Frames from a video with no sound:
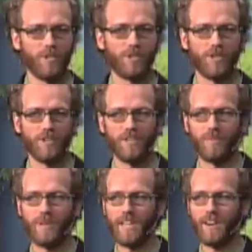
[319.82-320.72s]
which
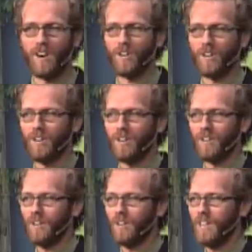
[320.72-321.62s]
we get our
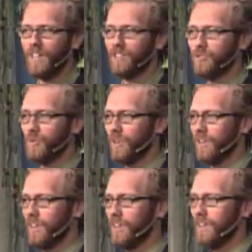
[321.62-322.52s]
English
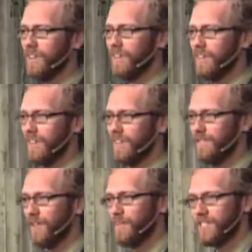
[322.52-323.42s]
word
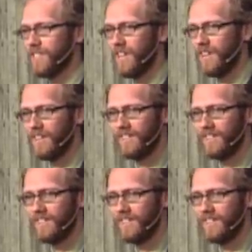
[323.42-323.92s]
pharmacy.